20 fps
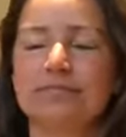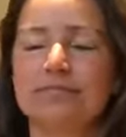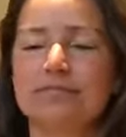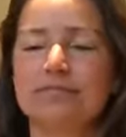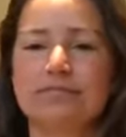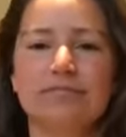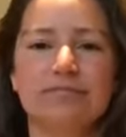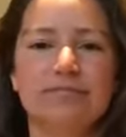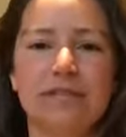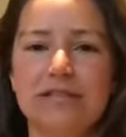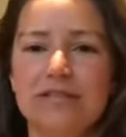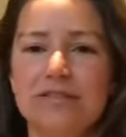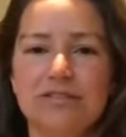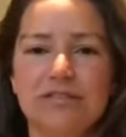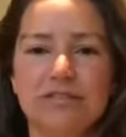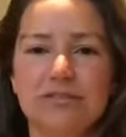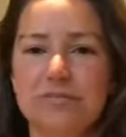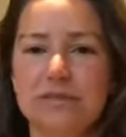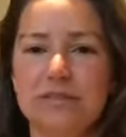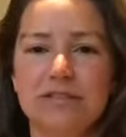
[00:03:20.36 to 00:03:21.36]

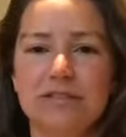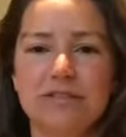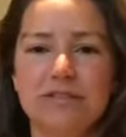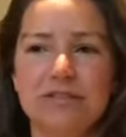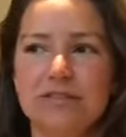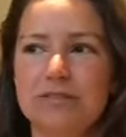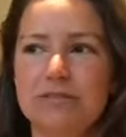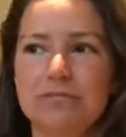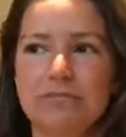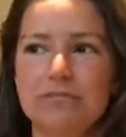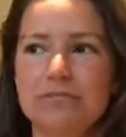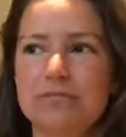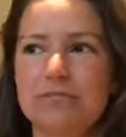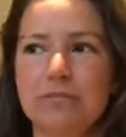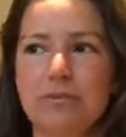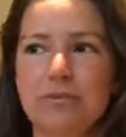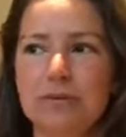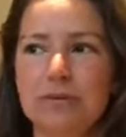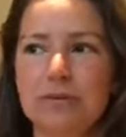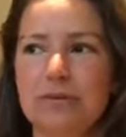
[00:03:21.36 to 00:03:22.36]
much, much
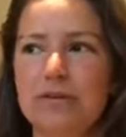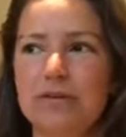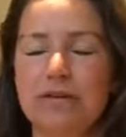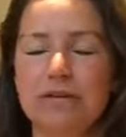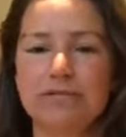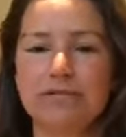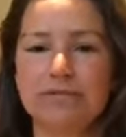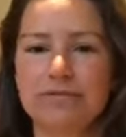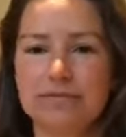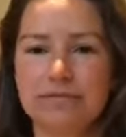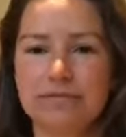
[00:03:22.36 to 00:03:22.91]
more